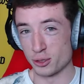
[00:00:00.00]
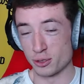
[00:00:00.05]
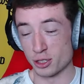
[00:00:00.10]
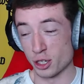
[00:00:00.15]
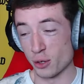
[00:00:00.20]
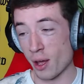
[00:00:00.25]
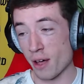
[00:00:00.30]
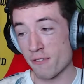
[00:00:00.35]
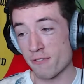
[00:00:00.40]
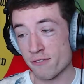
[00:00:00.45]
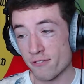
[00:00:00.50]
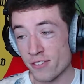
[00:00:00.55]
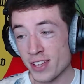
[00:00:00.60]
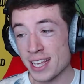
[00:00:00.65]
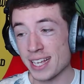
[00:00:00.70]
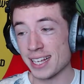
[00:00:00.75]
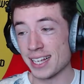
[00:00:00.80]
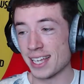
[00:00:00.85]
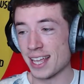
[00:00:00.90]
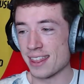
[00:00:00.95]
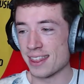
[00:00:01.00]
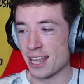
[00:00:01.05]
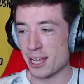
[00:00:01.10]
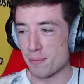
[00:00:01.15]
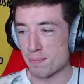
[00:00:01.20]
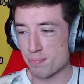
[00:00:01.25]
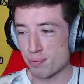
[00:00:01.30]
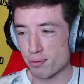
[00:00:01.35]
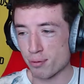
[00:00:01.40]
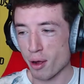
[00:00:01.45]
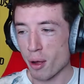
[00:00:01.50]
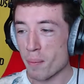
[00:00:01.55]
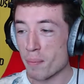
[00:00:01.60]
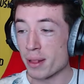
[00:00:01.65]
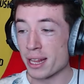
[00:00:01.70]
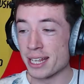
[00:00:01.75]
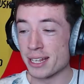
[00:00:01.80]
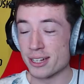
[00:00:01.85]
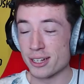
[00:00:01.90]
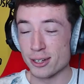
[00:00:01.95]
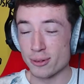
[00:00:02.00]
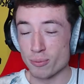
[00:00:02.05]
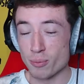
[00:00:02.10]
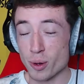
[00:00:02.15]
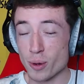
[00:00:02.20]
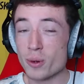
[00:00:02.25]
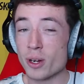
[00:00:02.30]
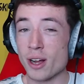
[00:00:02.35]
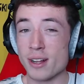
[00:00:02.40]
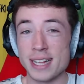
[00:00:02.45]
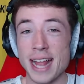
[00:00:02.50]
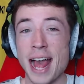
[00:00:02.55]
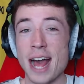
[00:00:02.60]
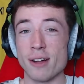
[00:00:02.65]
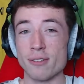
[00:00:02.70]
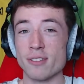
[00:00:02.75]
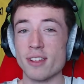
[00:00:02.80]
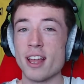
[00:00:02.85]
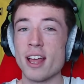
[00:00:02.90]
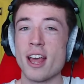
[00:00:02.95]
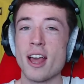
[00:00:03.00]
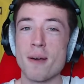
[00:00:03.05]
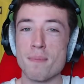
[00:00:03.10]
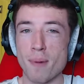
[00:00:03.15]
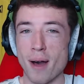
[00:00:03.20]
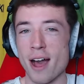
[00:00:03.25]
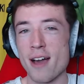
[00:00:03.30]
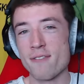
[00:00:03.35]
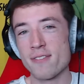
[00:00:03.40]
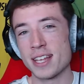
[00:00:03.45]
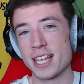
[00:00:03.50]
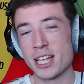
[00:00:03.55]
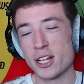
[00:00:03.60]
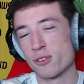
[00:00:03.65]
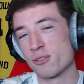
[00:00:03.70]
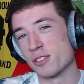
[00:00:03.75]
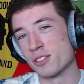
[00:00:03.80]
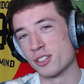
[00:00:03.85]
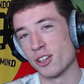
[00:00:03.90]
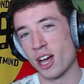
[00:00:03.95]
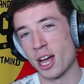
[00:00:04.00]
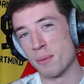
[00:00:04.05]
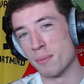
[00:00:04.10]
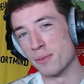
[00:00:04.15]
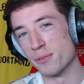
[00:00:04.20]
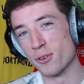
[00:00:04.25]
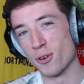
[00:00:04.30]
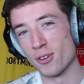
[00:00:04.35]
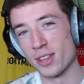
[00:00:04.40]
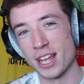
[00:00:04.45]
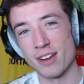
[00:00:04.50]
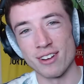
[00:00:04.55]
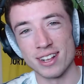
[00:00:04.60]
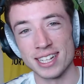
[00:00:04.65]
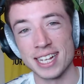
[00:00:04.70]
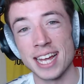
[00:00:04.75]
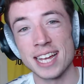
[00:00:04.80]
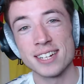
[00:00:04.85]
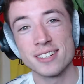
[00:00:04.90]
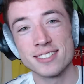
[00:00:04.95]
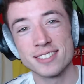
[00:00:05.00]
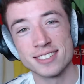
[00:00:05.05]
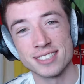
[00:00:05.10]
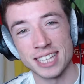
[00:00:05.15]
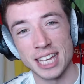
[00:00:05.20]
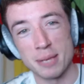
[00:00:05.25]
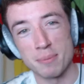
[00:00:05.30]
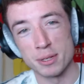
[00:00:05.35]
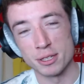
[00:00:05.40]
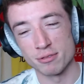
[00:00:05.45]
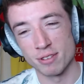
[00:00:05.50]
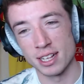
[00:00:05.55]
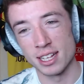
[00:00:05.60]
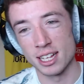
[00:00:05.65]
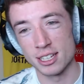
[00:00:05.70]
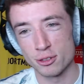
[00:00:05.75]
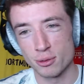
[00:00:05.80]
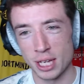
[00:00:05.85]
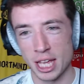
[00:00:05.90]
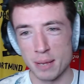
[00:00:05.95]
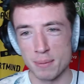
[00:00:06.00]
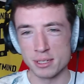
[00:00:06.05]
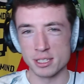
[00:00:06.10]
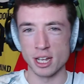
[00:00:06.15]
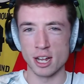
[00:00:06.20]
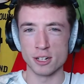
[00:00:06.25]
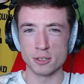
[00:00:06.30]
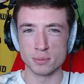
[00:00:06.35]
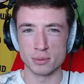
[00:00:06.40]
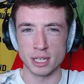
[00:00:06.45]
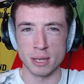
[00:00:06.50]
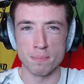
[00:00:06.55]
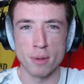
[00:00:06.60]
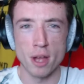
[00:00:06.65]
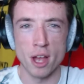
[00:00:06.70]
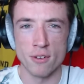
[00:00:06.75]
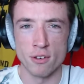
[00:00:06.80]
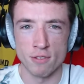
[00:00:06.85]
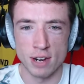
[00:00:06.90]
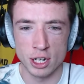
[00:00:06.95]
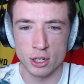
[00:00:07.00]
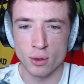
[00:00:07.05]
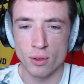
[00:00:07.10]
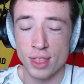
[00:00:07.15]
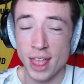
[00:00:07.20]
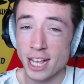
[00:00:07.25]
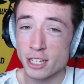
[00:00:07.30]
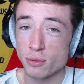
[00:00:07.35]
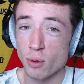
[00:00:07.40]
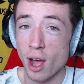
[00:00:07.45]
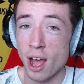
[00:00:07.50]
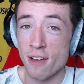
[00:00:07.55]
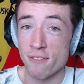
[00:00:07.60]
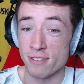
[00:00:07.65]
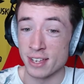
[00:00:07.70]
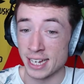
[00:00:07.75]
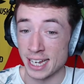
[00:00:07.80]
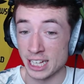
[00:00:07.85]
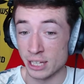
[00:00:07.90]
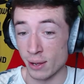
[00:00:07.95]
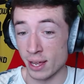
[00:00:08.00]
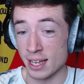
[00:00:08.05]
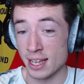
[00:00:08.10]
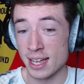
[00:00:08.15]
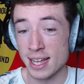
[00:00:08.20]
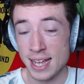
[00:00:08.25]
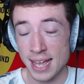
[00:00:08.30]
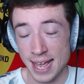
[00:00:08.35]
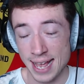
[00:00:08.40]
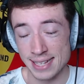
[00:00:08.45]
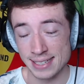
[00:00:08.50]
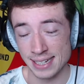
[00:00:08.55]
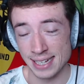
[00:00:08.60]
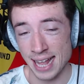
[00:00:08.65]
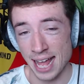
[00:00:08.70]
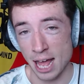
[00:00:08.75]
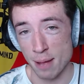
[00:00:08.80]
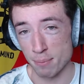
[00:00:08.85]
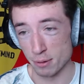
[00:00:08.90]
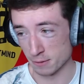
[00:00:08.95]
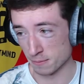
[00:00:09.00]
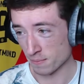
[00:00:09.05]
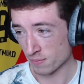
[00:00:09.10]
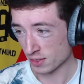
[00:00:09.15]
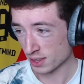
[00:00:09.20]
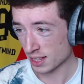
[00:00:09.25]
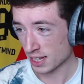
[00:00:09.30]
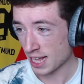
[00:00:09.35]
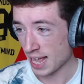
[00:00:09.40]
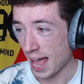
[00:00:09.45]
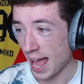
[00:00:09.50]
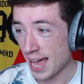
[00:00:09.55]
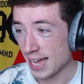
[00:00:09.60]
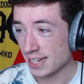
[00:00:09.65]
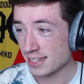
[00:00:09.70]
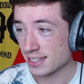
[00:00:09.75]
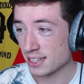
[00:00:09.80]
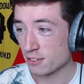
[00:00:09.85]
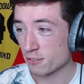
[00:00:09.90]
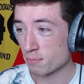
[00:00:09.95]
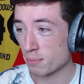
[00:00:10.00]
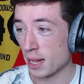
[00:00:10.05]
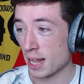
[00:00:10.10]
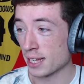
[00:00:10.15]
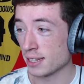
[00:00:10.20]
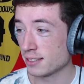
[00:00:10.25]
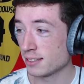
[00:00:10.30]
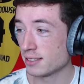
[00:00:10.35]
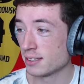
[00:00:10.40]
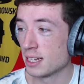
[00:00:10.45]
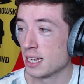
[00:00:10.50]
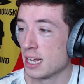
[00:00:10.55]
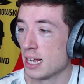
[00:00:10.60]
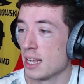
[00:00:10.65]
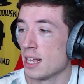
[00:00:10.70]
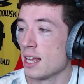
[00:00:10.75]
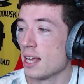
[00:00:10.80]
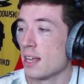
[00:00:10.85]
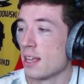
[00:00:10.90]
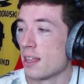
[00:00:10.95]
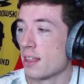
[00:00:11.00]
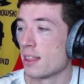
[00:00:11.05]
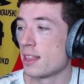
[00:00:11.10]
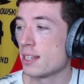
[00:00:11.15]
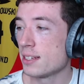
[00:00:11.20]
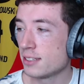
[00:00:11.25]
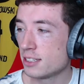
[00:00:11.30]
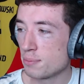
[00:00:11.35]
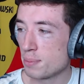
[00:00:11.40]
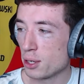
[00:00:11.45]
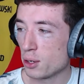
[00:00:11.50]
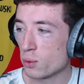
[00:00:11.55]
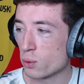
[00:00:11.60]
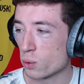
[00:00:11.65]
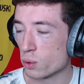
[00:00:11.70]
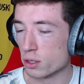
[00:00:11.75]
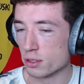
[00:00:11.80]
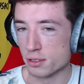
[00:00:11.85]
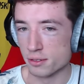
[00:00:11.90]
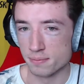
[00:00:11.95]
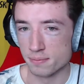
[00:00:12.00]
to. I think they probably will go down, but I think he'll resign before they're relegated to keep his 100% perfect record. That's what I think anyway is going to happen. 18th place. This is a bit awkward.